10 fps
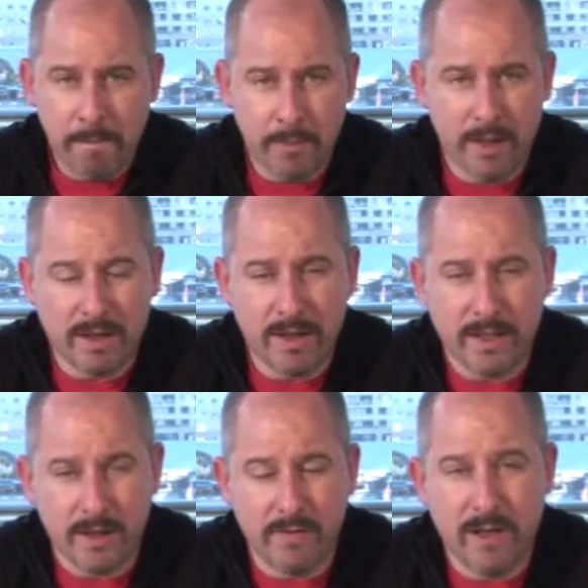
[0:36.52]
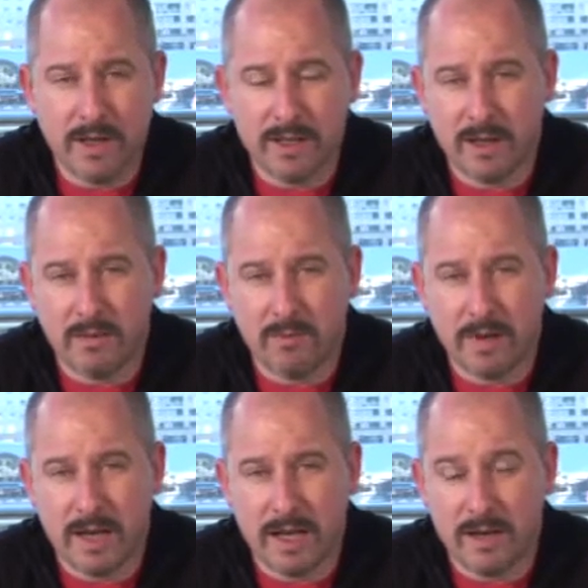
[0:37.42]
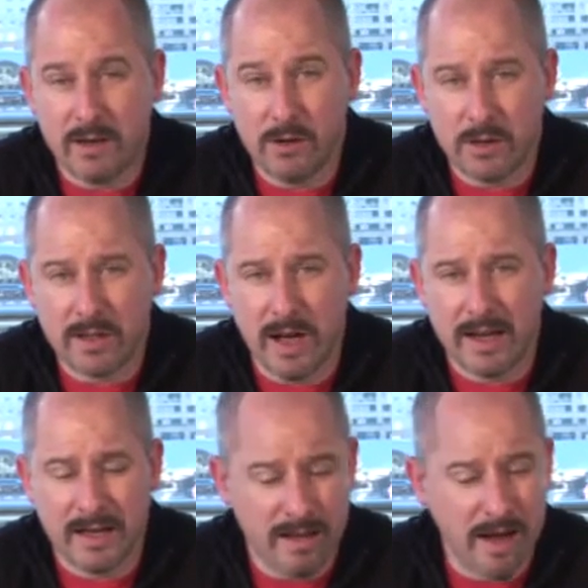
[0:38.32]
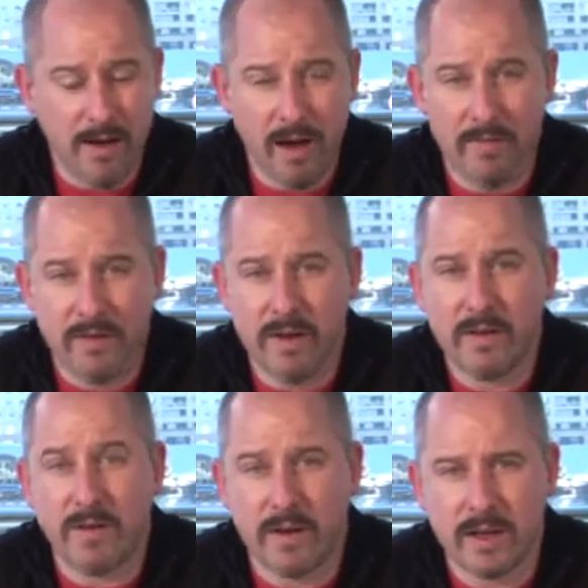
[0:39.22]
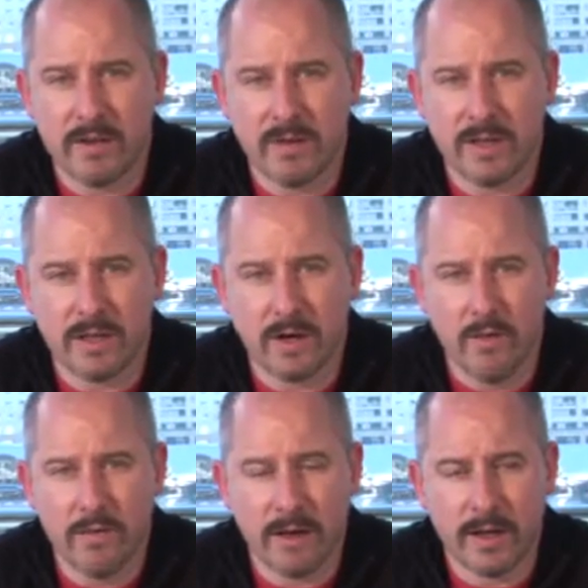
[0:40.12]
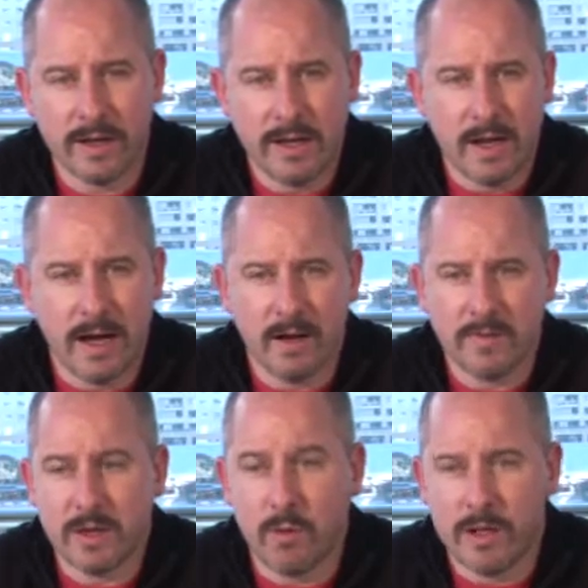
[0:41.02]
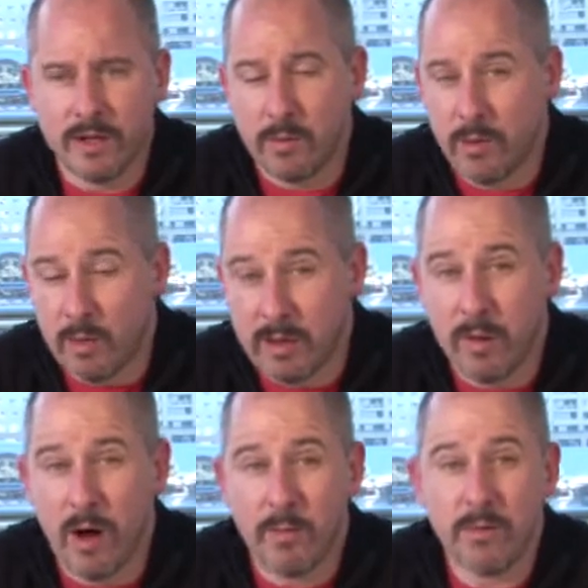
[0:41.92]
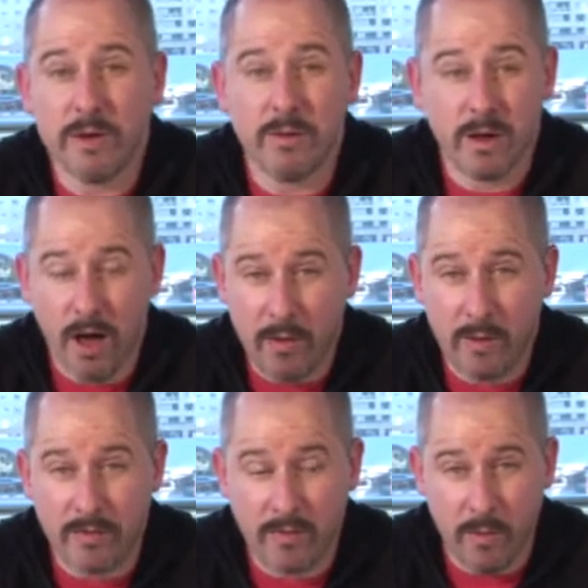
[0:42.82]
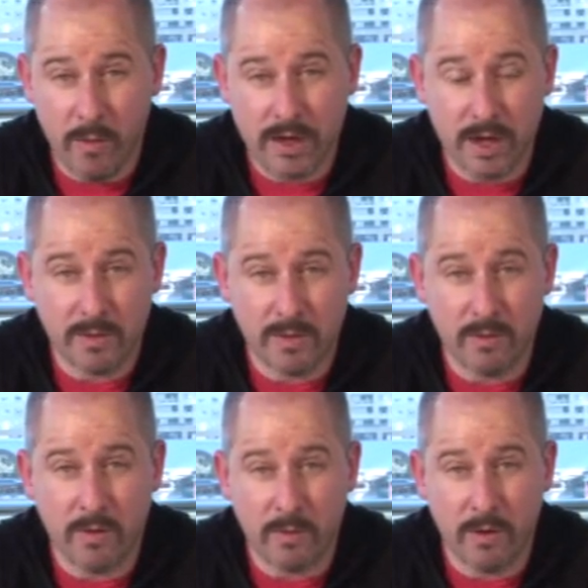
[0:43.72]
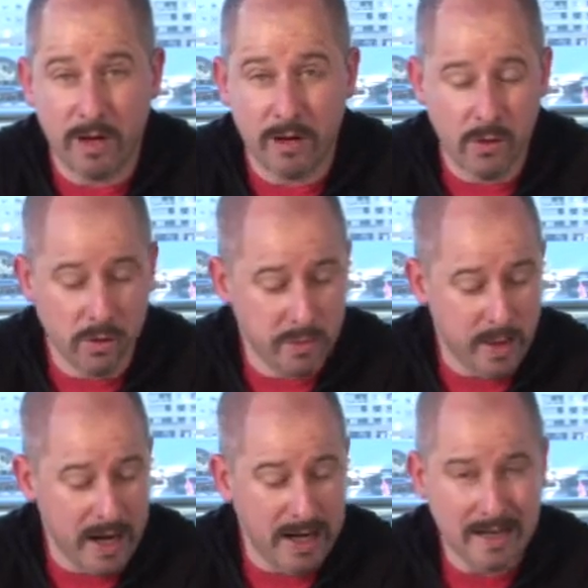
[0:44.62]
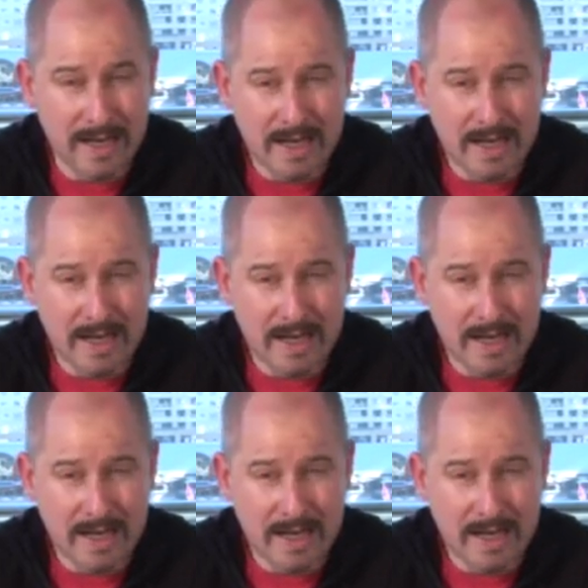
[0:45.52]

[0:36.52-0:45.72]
But it's a vintage that really looks like a very, very convincing offering. So one you can probably buy pretty reliably from when it comes to red wine in Hawke's Bay.